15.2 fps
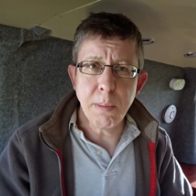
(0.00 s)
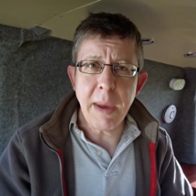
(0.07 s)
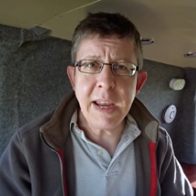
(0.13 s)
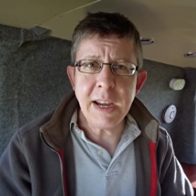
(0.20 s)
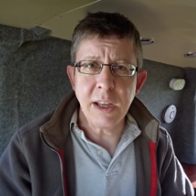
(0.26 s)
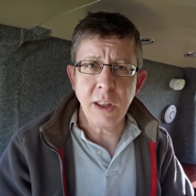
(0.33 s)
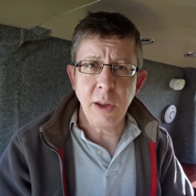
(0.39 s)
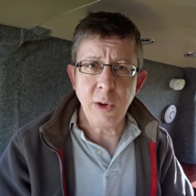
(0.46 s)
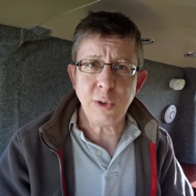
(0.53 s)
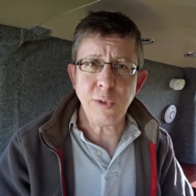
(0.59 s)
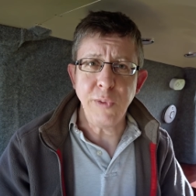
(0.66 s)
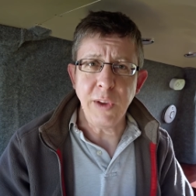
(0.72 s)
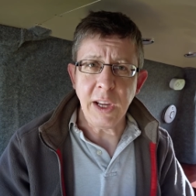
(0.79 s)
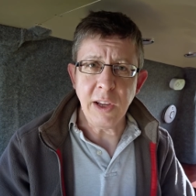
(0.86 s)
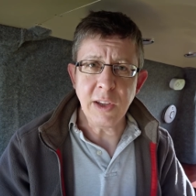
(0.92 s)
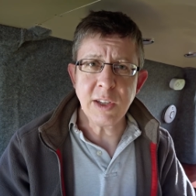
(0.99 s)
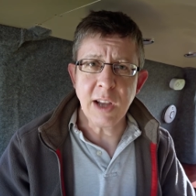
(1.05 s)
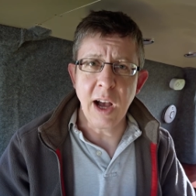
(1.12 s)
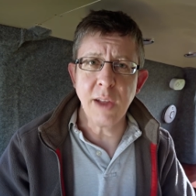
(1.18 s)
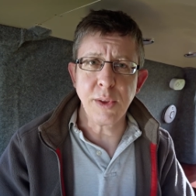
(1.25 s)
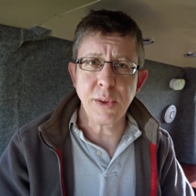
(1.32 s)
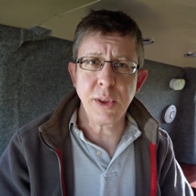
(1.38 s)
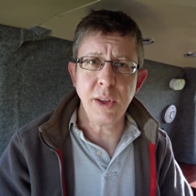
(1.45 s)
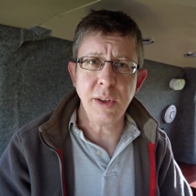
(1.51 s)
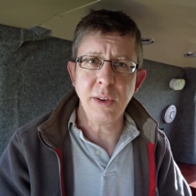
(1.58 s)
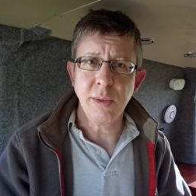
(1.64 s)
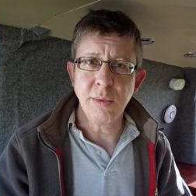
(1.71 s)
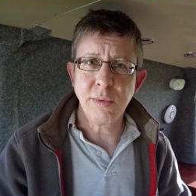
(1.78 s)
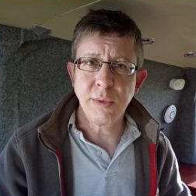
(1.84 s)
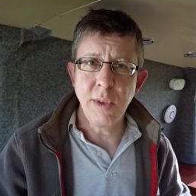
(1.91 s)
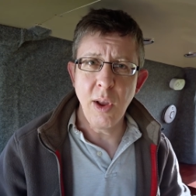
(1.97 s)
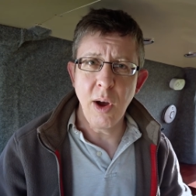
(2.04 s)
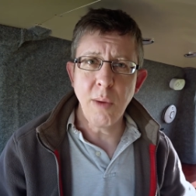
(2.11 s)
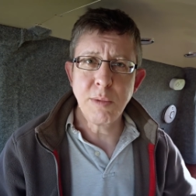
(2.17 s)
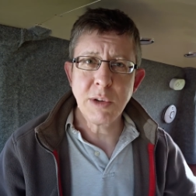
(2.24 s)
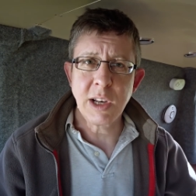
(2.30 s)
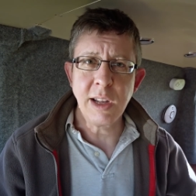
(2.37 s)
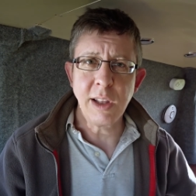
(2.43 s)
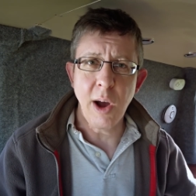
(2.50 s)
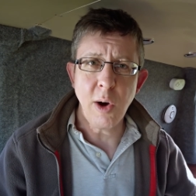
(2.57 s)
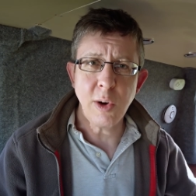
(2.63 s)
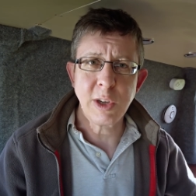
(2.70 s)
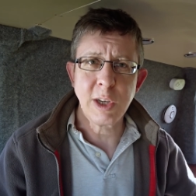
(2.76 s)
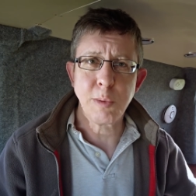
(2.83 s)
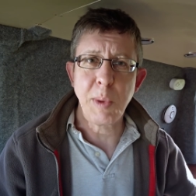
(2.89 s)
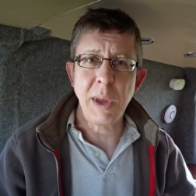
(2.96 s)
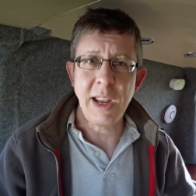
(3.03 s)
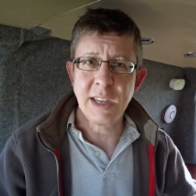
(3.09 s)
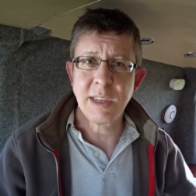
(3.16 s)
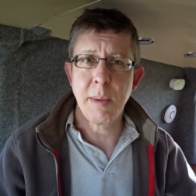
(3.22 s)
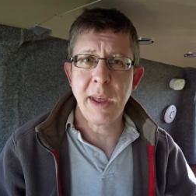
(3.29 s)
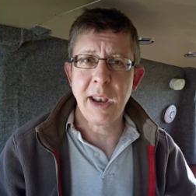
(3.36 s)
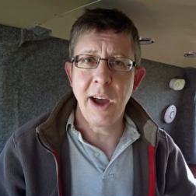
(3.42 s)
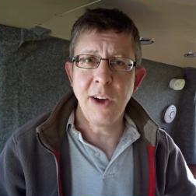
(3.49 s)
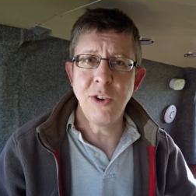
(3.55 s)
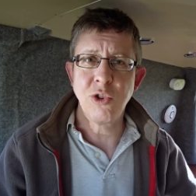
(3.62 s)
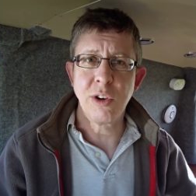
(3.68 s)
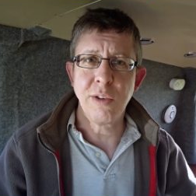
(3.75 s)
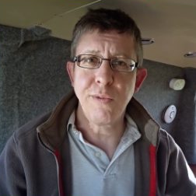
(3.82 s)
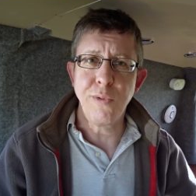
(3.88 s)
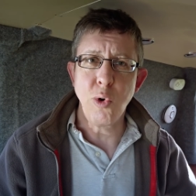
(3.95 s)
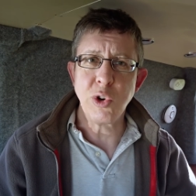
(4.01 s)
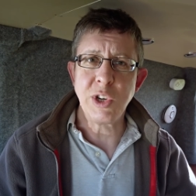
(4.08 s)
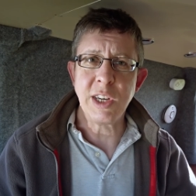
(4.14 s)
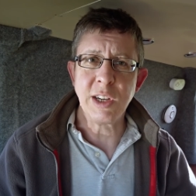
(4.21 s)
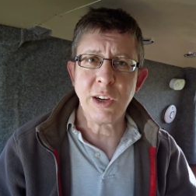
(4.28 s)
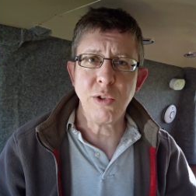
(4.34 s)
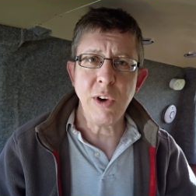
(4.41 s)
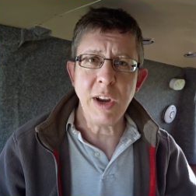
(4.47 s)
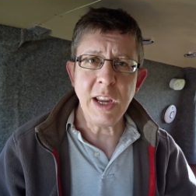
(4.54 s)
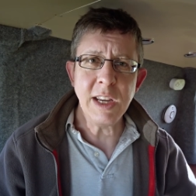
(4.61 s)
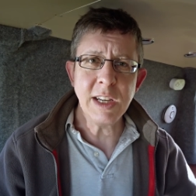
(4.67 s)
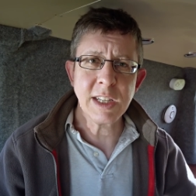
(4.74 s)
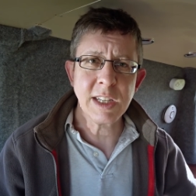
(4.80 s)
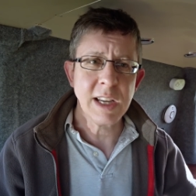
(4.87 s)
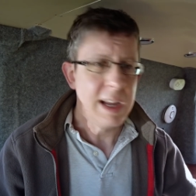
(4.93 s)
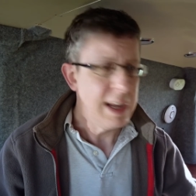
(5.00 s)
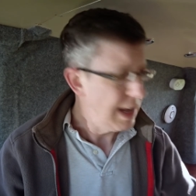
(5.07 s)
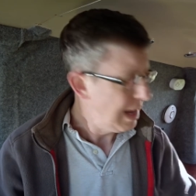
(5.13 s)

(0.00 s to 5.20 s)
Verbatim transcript: to make of those figures, other than obviously the hottest bit is about one hundred and forty degrees,